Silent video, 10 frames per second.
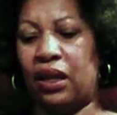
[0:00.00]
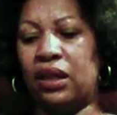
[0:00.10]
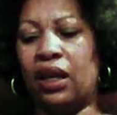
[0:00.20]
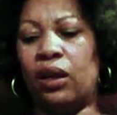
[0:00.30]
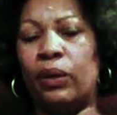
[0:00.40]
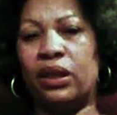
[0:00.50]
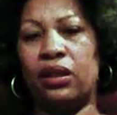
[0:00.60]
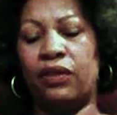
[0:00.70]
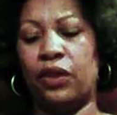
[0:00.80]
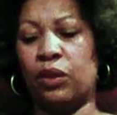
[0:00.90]
Nell went to the
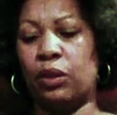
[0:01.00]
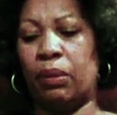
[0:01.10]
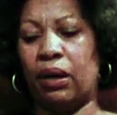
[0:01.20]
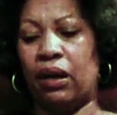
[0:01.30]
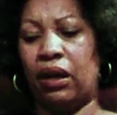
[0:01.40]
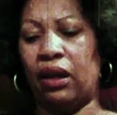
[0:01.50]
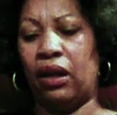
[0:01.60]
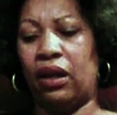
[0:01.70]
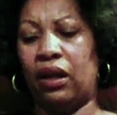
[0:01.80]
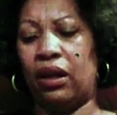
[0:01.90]
funeral parlor,
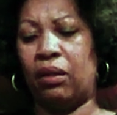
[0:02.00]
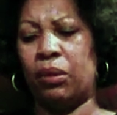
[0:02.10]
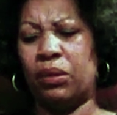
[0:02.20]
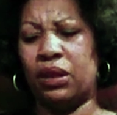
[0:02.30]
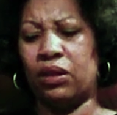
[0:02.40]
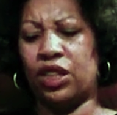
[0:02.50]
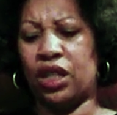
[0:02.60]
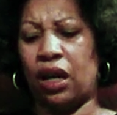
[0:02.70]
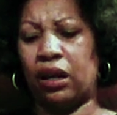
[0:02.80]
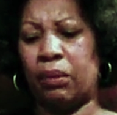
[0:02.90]
but was so
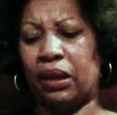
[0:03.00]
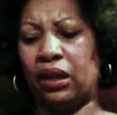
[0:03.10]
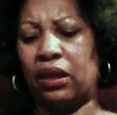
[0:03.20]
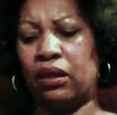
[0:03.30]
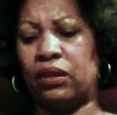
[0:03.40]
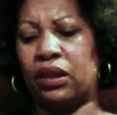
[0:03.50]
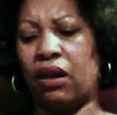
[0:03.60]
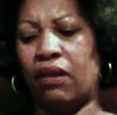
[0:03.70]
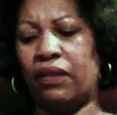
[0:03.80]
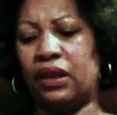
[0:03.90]
shocked by the closed
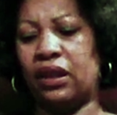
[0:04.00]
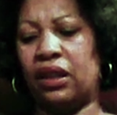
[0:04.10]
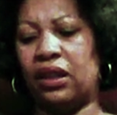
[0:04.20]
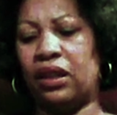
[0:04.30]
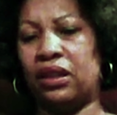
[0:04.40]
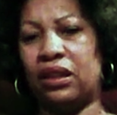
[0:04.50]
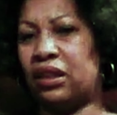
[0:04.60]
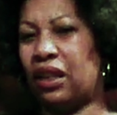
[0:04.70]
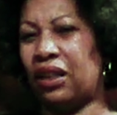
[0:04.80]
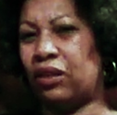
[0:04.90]
coffin, she
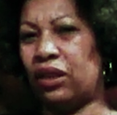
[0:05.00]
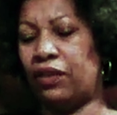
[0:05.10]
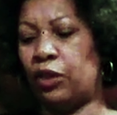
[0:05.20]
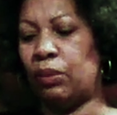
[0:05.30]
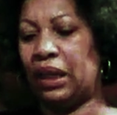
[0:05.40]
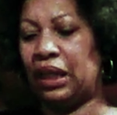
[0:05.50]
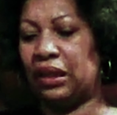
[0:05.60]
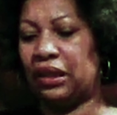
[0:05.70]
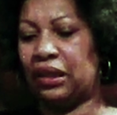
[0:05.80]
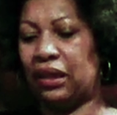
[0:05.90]
stayed only a few
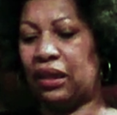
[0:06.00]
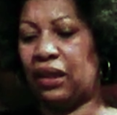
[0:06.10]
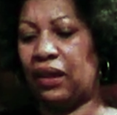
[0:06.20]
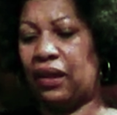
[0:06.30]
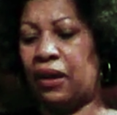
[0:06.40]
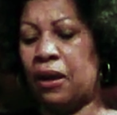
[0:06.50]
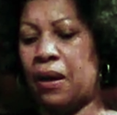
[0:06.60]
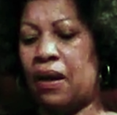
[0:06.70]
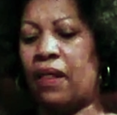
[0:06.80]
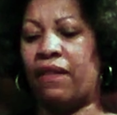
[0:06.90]
minutes.
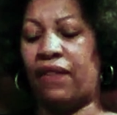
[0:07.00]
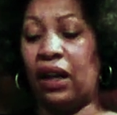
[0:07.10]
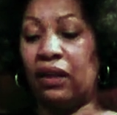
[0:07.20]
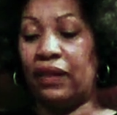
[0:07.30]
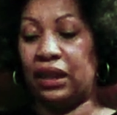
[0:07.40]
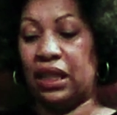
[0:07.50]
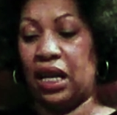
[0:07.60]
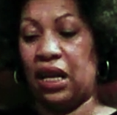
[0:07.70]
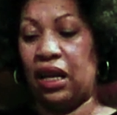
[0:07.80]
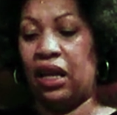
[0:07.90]
The following
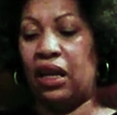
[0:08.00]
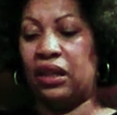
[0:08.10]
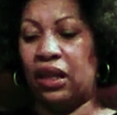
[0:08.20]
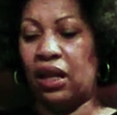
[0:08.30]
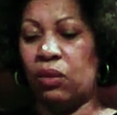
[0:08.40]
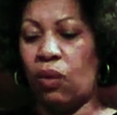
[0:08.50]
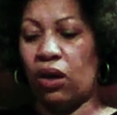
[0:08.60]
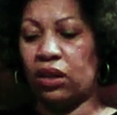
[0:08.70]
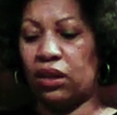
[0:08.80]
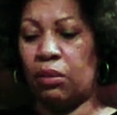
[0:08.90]
day, Nell
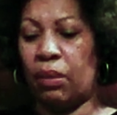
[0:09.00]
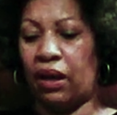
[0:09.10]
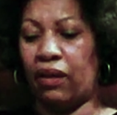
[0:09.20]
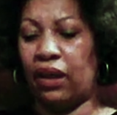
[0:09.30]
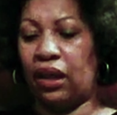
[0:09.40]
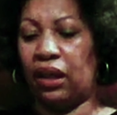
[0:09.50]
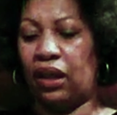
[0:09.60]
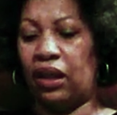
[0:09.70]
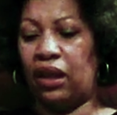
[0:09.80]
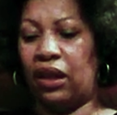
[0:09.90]
walked to the burying
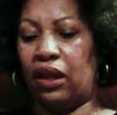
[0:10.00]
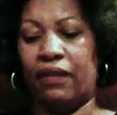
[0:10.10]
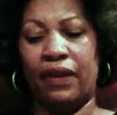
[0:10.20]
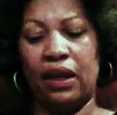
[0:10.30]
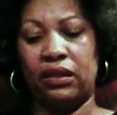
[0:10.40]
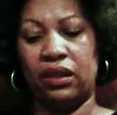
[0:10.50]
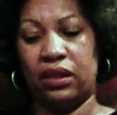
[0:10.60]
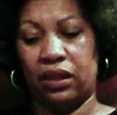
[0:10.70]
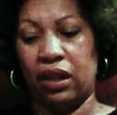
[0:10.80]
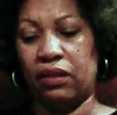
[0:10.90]
and found
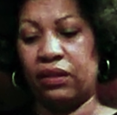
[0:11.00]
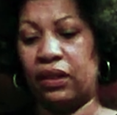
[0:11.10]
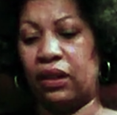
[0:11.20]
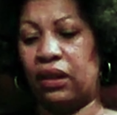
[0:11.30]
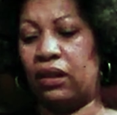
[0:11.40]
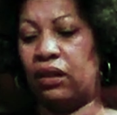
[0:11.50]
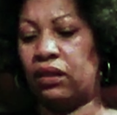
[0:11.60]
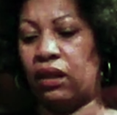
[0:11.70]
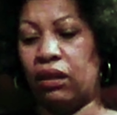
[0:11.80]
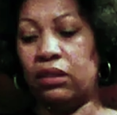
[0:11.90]
herself
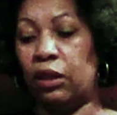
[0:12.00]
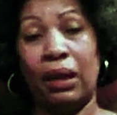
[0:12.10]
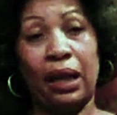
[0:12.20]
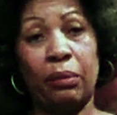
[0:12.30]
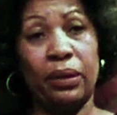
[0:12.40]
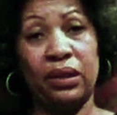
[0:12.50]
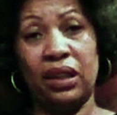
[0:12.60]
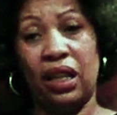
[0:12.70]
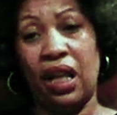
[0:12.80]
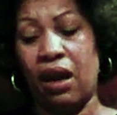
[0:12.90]
the only black
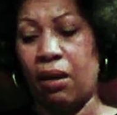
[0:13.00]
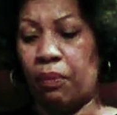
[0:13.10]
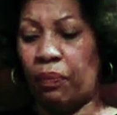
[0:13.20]
person there,